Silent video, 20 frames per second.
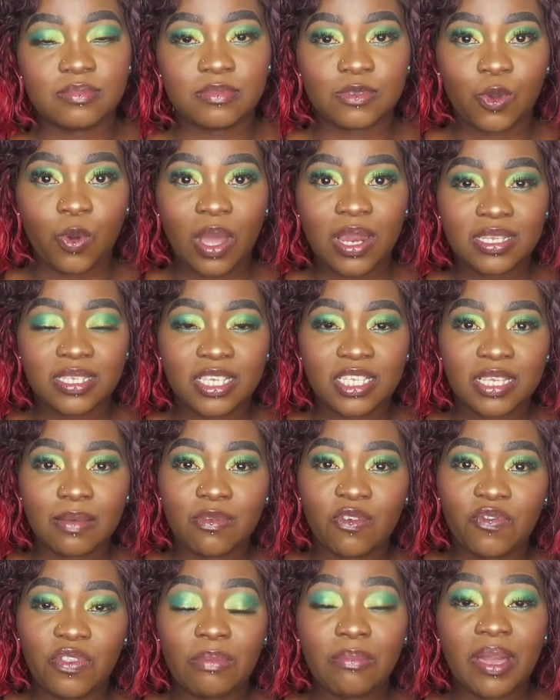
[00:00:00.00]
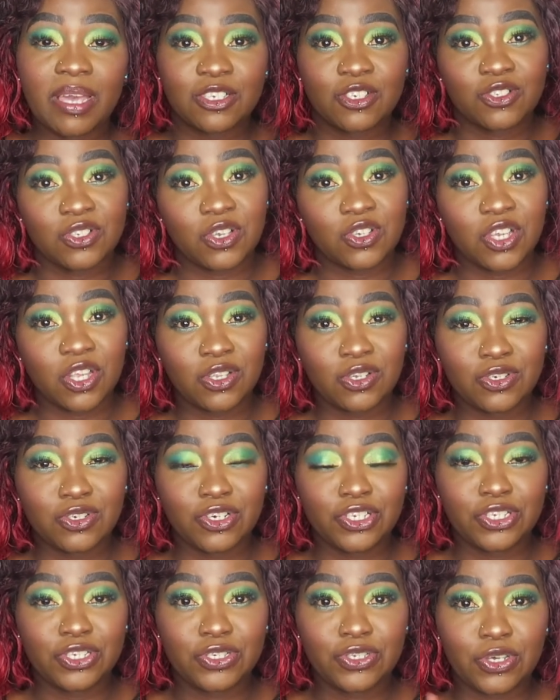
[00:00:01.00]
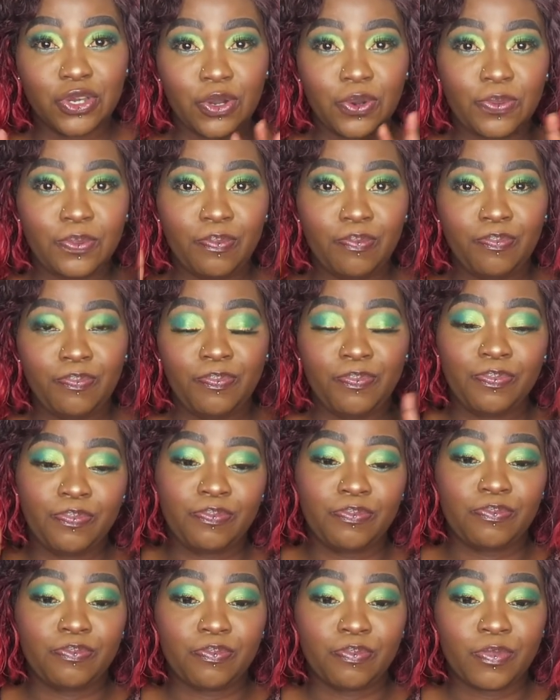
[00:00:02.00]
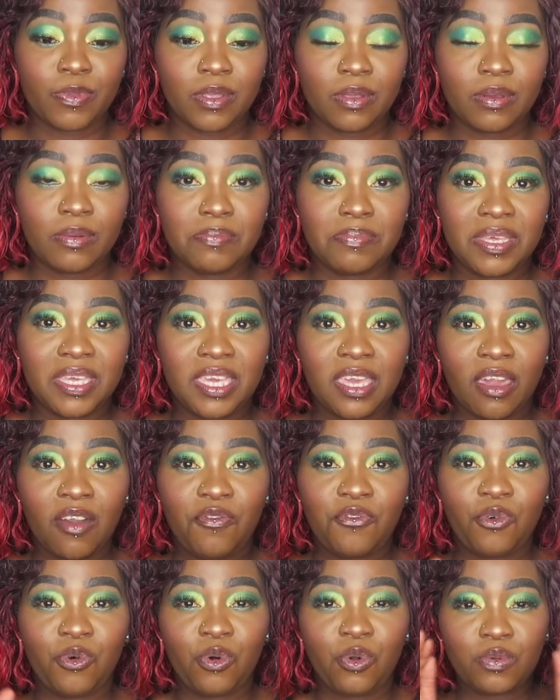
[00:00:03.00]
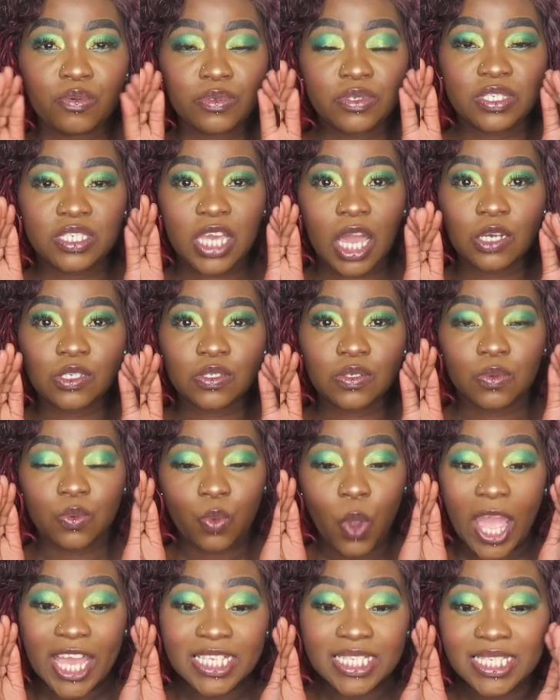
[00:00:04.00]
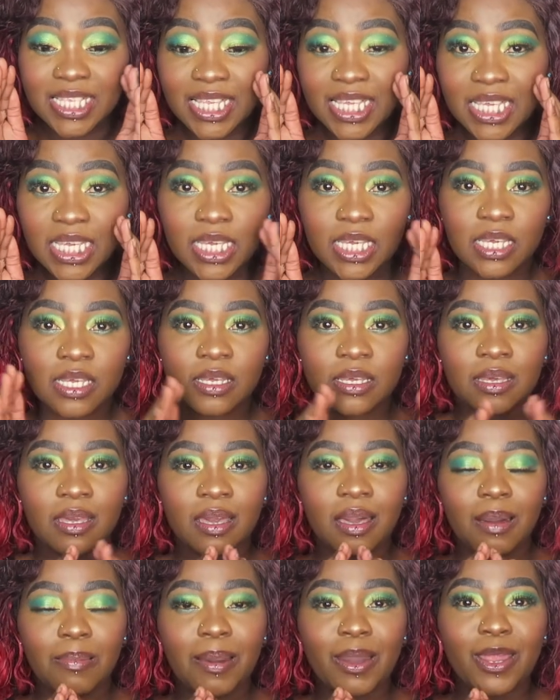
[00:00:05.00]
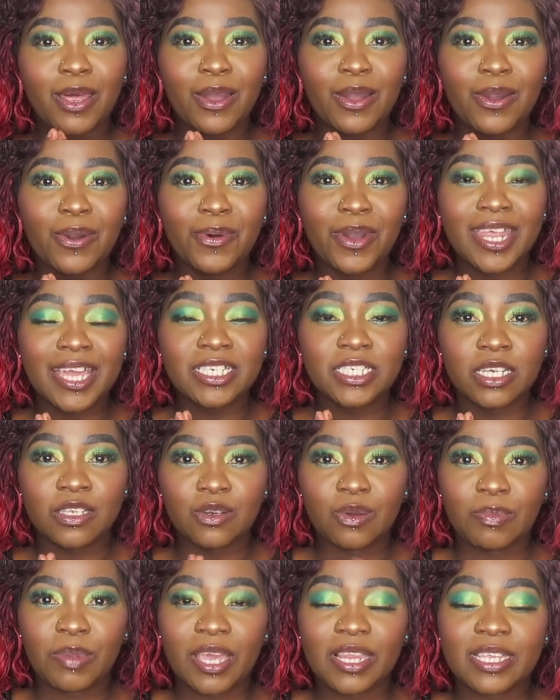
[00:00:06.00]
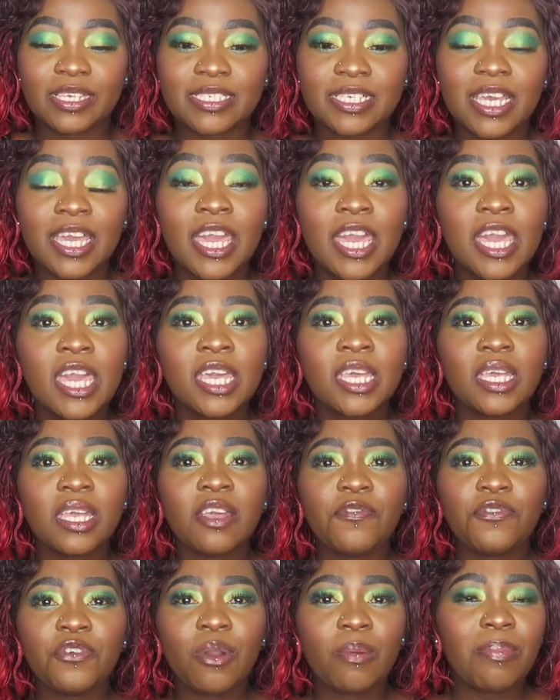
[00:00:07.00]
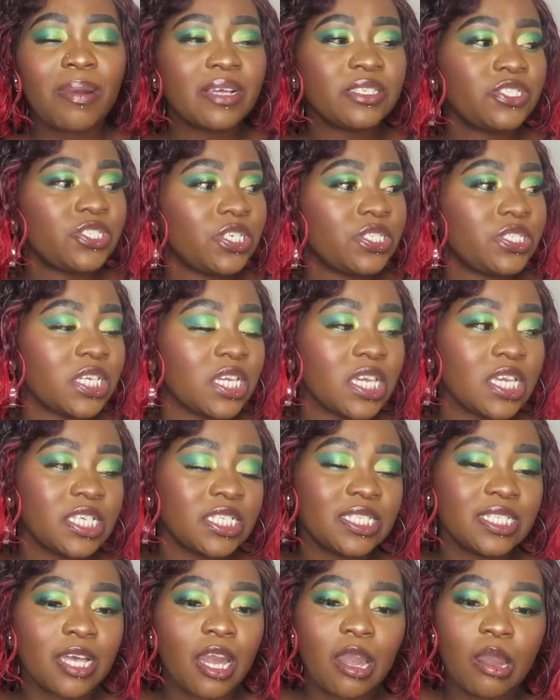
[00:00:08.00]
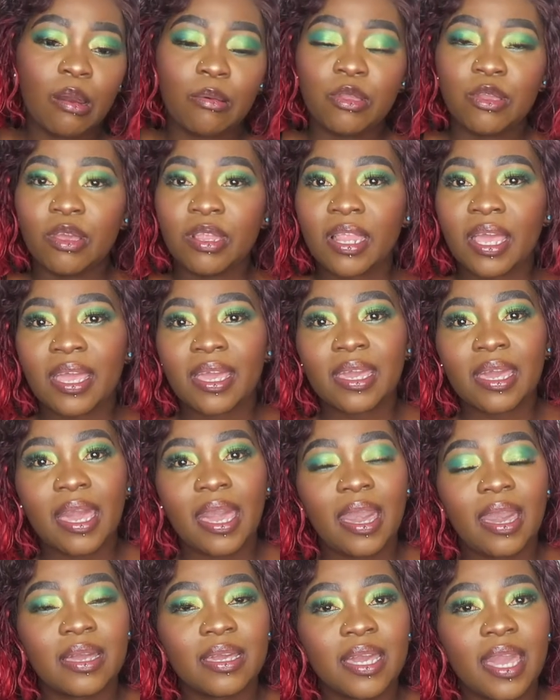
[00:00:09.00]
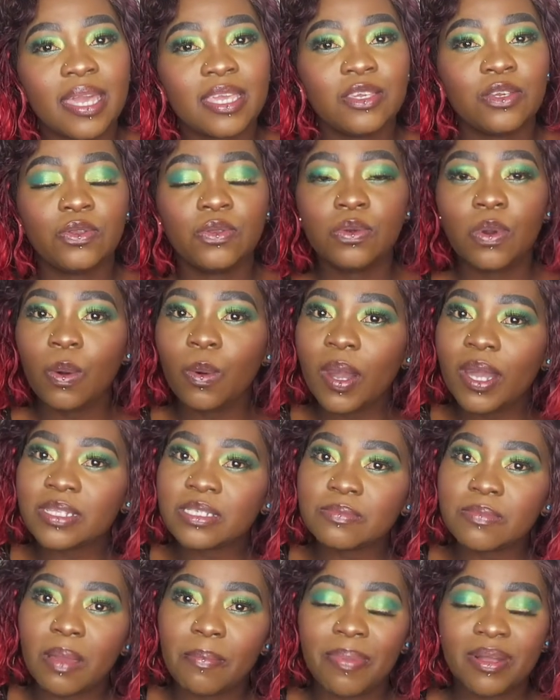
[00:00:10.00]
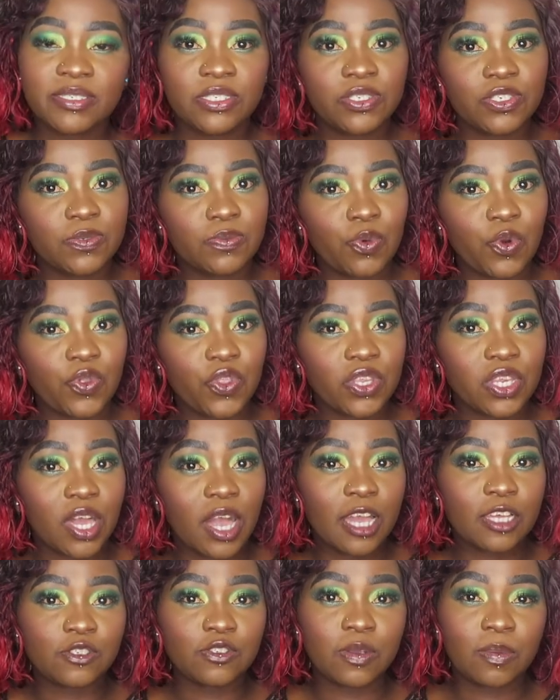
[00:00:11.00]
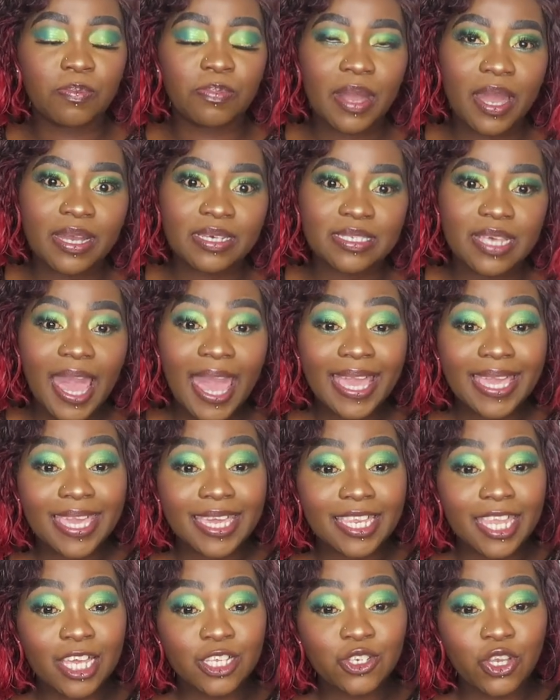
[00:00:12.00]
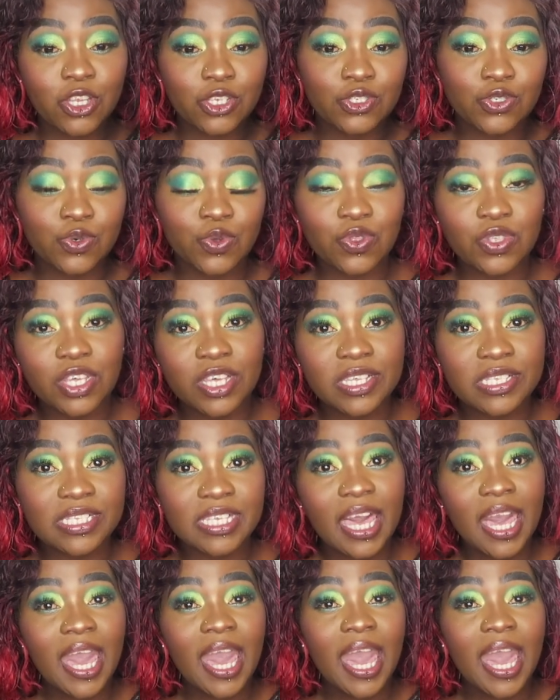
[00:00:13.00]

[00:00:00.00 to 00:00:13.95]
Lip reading: quality, some of them are actually good. So be careful, scout wisely what eyeshadow palette. If your budget is now, you're like, you know what, my budget is more than $100, I can actually do this,